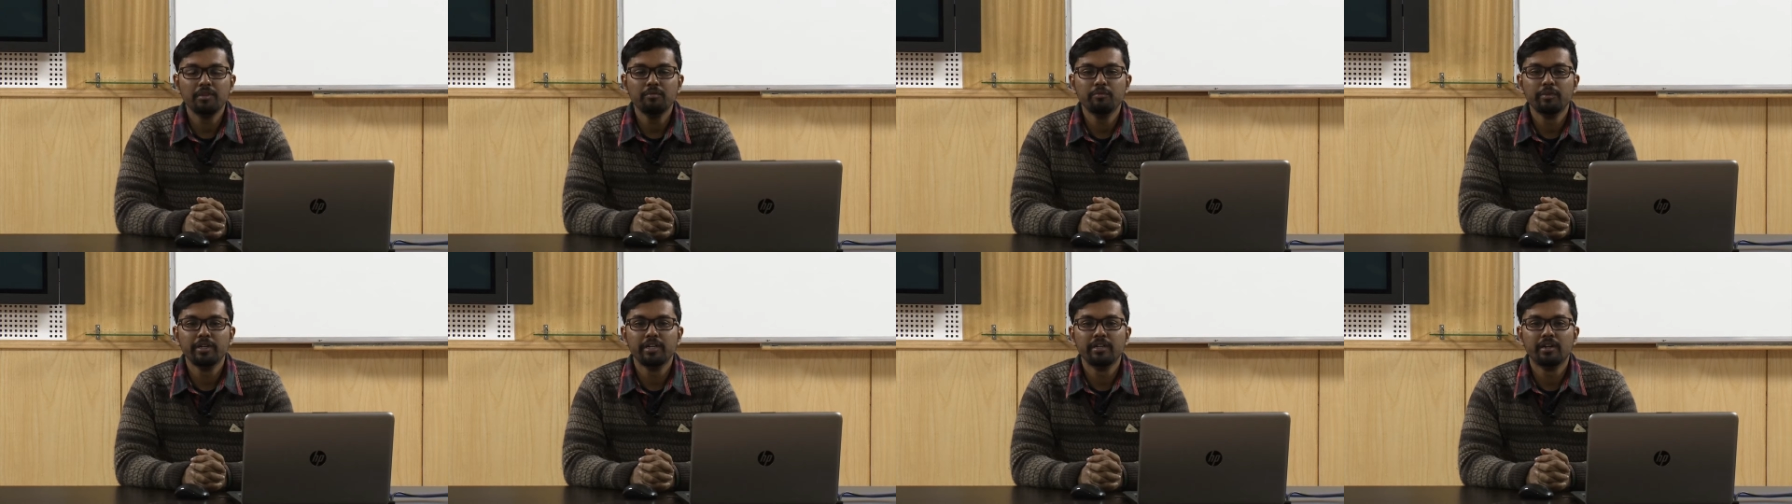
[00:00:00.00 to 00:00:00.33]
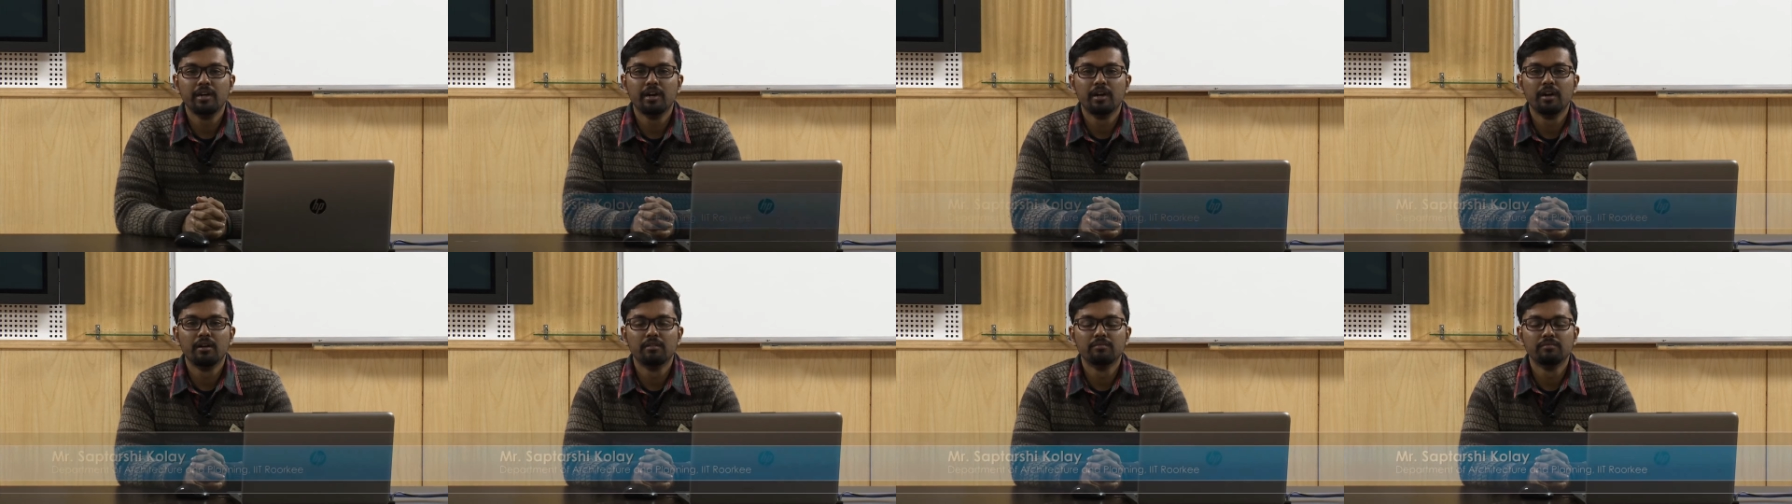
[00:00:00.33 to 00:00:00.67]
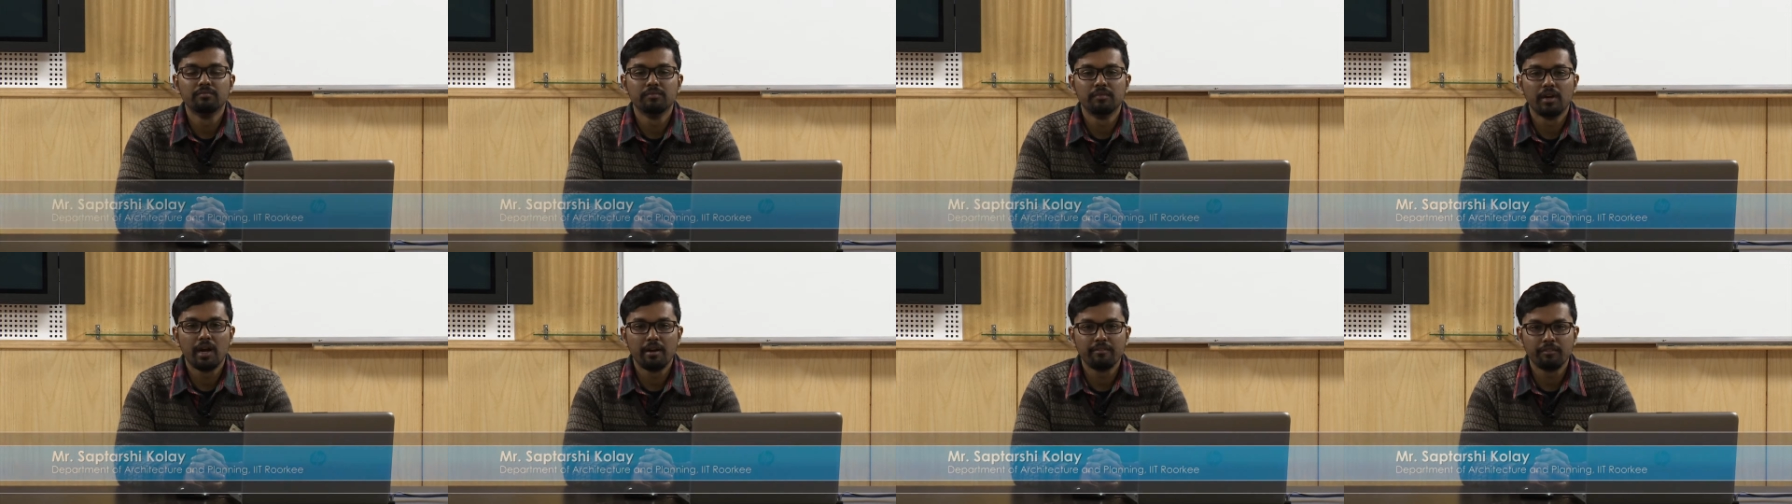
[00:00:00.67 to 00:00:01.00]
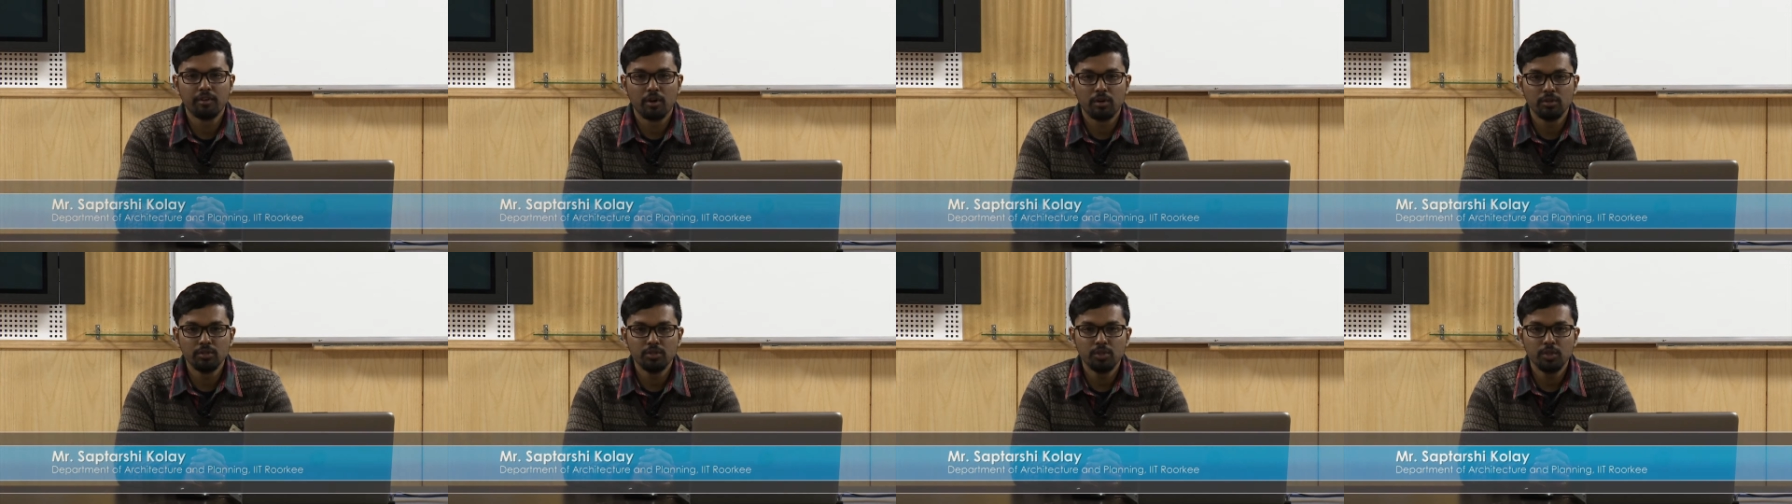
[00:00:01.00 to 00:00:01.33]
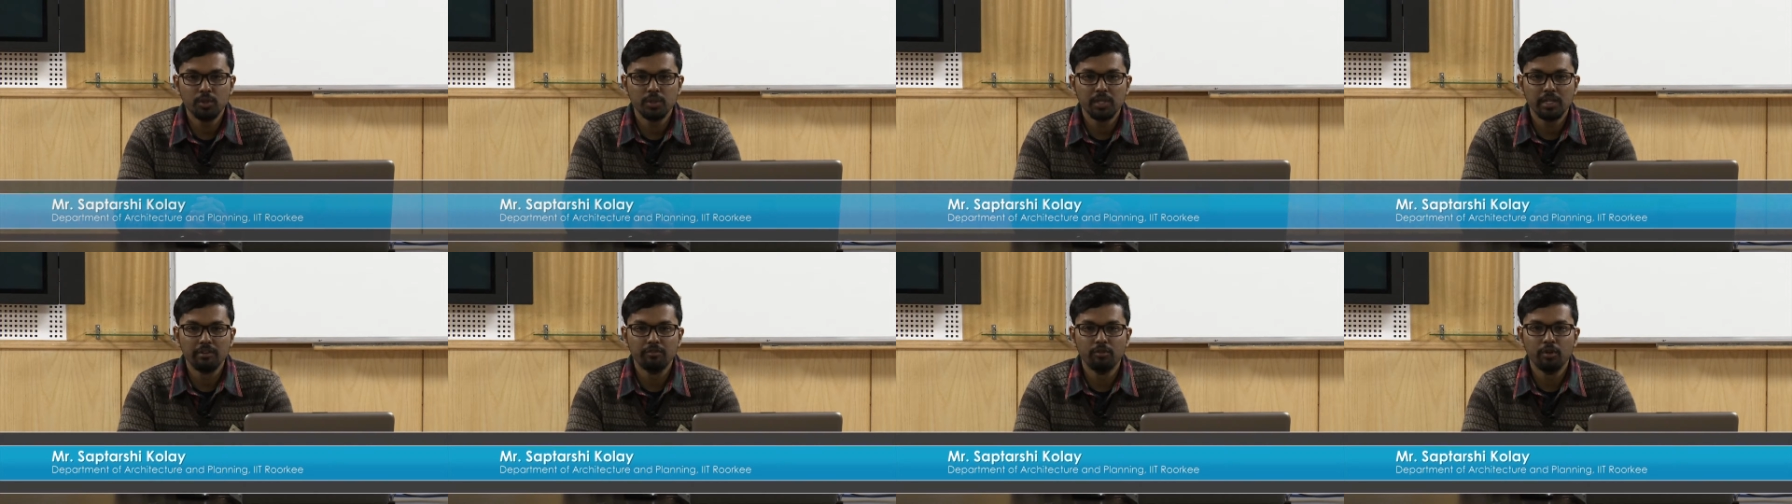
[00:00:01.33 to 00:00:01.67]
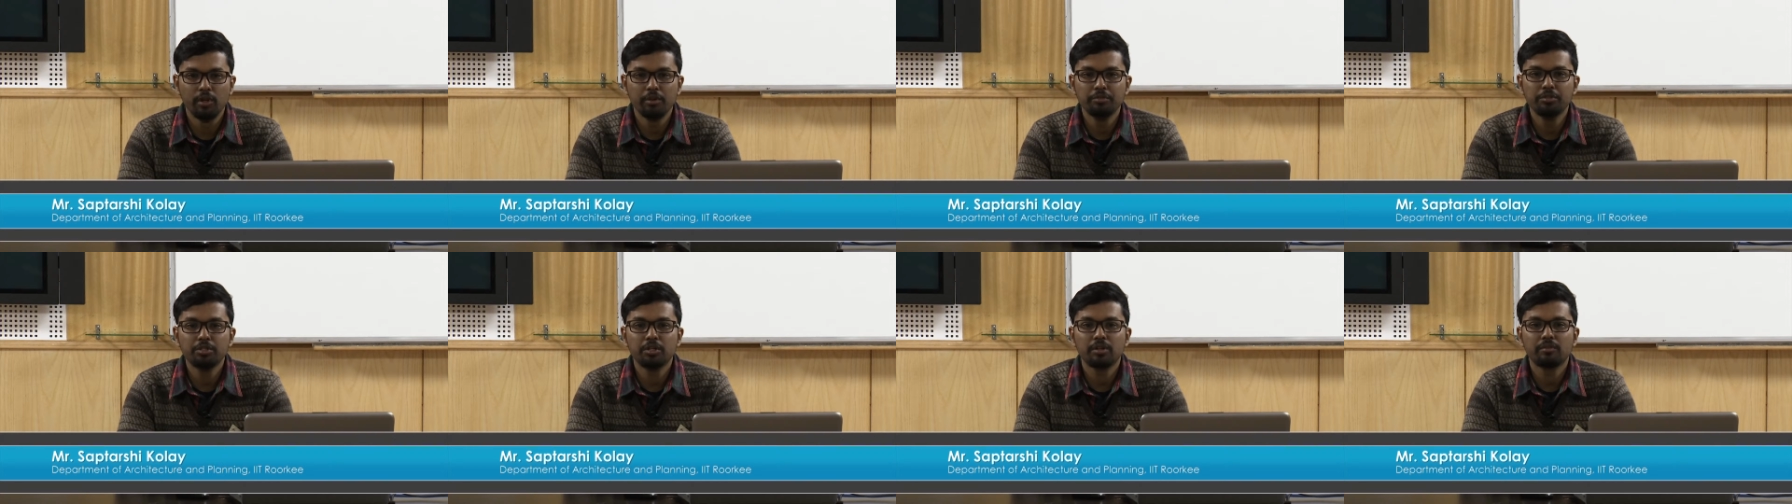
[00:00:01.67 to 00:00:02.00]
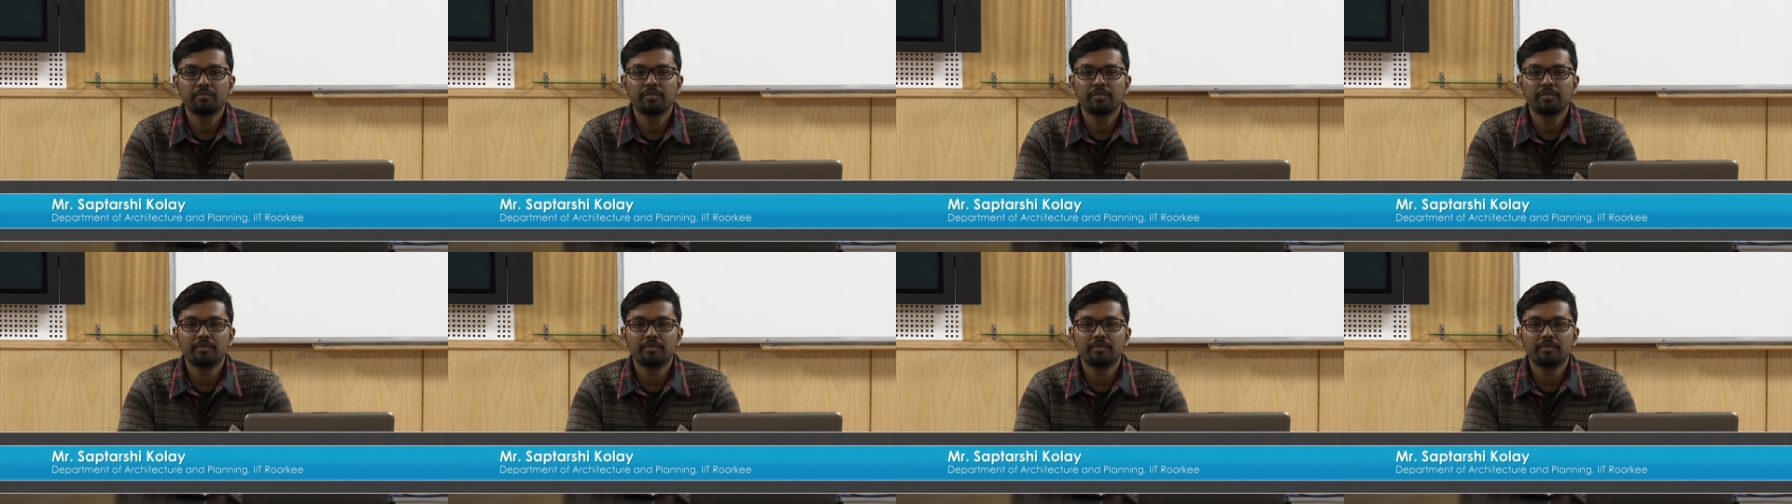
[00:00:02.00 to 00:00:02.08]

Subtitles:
We have gone through the evolution